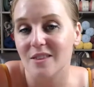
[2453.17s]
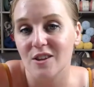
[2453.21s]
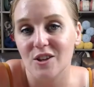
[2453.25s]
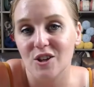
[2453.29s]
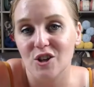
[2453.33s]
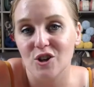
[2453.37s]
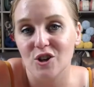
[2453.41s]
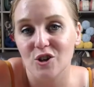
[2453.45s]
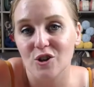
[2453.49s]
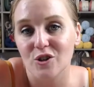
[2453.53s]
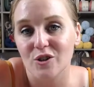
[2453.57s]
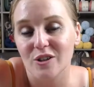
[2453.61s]

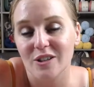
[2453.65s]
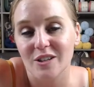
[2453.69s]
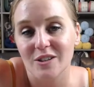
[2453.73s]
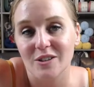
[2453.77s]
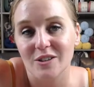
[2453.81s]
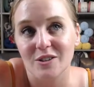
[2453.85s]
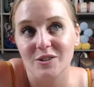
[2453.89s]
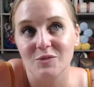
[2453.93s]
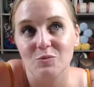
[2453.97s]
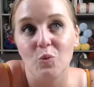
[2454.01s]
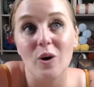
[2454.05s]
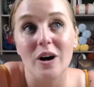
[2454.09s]
your
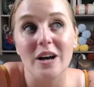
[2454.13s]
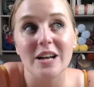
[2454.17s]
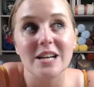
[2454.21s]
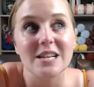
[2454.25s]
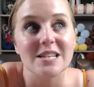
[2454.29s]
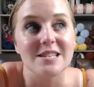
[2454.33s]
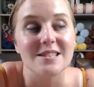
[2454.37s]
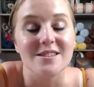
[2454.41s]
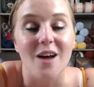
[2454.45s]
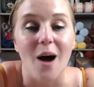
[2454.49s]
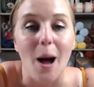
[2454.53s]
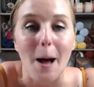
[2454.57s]
one
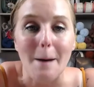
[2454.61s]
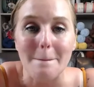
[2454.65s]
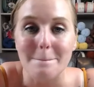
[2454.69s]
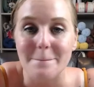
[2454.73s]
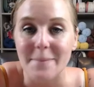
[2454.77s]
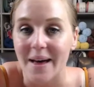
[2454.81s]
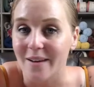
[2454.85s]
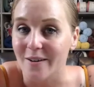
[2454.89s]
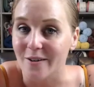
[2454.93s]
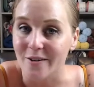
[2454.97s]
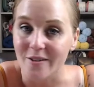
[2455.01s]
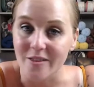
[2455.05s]
is not
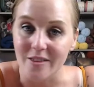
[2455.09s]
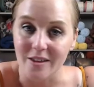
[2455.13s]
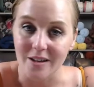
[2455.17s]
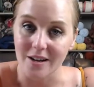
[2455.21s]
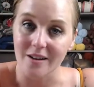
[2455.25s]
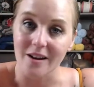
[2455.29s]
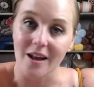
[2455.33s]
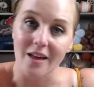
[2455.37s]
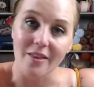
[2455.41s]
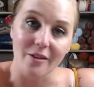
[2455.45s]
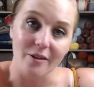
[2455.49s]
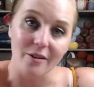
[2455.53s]
better than
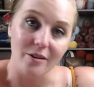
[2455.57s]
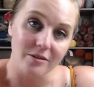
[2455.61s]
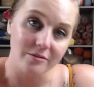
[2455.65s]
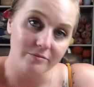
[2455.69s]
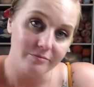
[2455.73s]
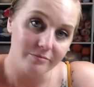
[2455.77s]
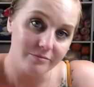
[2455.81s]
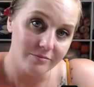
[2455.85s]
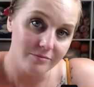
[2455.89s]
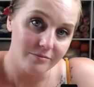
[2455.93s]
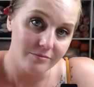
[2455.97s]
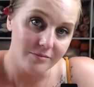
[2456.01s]
another.
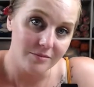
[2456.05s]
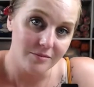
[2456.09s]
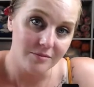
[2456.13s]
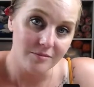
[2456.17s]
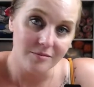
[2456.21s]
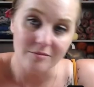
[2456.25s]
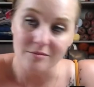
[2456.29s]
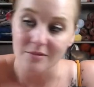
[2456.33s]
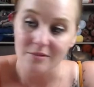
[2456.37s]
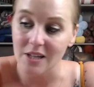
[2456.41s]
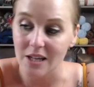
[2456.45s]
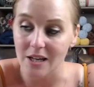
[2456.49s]

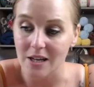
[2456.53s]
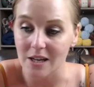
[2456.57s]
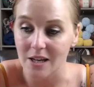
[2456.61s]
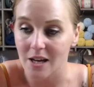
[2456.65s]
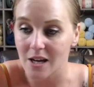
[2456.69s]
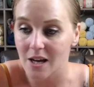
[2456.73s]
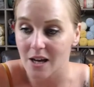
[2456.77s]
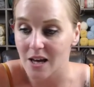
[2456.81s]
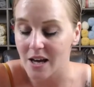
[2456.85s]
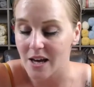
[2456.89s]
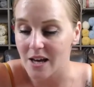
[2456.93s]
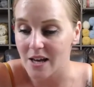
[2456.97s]

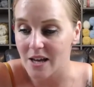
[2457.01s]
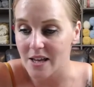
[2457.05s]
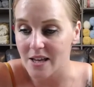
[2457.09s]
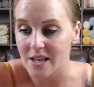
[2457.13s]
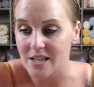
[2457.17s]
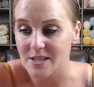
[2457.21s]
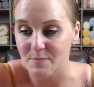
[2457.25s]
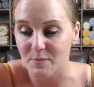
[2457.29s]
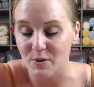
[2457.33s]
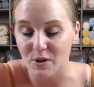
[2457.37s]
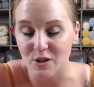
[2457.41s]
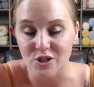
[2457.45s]

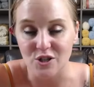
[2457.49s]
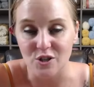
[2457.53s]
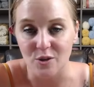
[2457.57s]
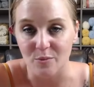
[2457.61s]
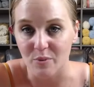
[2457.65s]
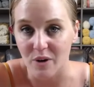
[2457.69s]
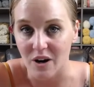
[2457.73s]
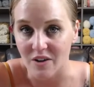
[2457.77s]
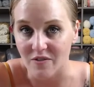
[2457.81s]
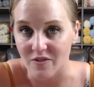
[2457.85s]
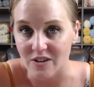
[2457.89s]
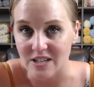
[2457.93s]
Uh, it's personal
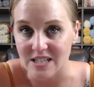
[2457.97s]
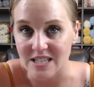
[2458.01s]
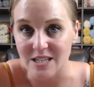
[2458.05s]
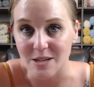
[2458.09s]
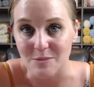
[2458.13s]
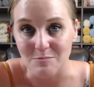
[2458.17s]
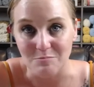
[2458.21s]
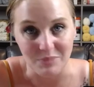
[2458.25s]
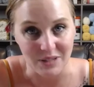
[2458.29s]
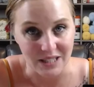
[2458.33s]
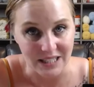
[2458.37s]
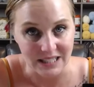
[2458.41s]
preference
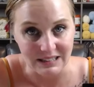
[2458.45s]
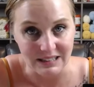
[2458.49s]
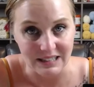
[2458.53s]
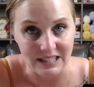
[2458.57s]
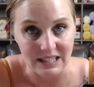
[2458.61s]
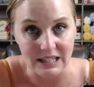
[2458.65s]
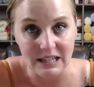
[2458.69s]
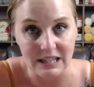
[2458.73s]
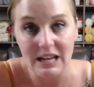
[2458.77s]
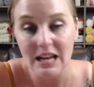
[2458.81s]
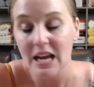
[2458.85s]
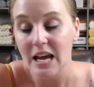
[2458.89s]

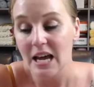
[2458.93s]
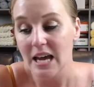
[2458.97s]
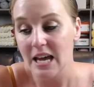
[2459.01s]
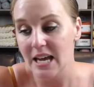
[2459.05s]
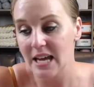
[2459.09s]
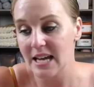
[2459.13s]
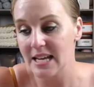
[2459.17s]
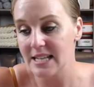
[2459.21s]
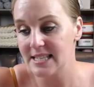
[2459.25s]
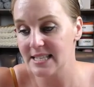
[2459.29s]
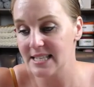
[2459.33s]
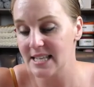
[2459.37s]
completely.
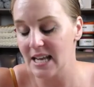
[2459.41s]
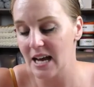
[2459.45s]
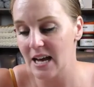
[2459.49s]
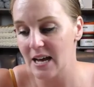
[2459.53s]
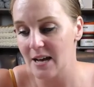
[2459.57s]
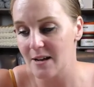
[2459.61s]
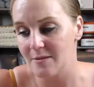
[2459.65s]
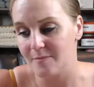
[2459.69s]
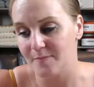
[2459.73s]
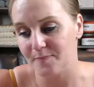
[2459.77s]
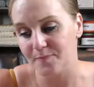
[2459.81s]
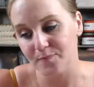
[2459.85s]
It's
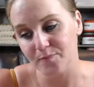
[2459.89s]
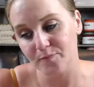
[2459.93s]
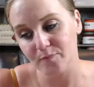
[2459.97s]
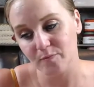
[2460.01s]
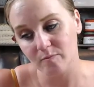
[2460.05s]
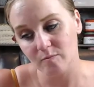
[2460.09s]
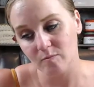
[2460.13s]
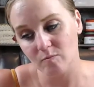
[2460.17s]
um,